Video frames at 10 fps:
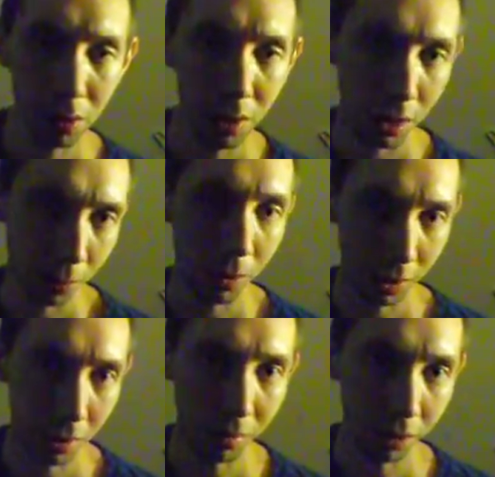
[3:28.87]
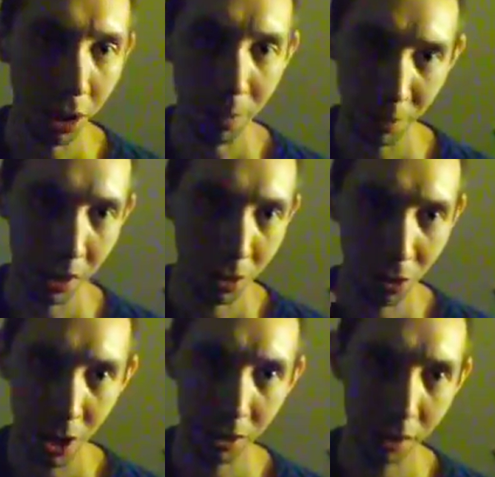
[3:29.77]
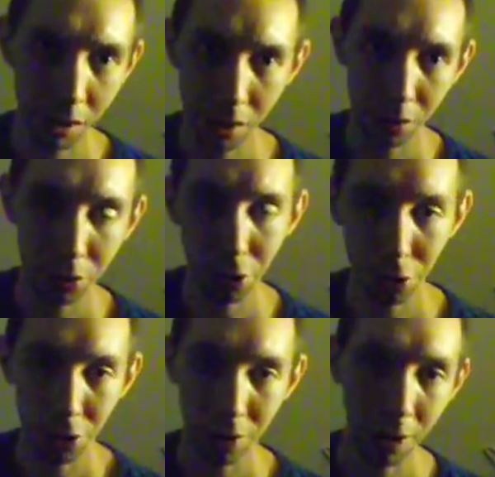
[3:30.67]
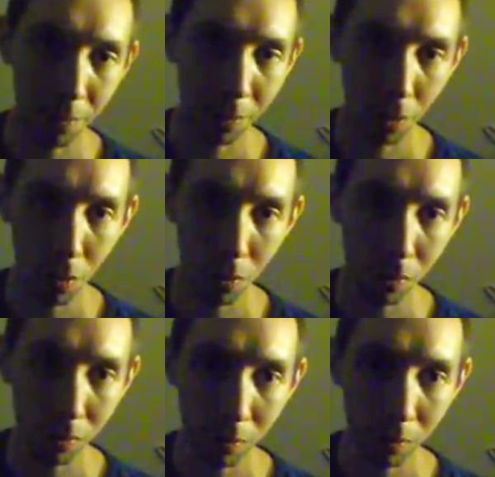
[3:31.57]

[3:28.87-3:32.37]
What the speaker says: That's what got me interested in searching up the whole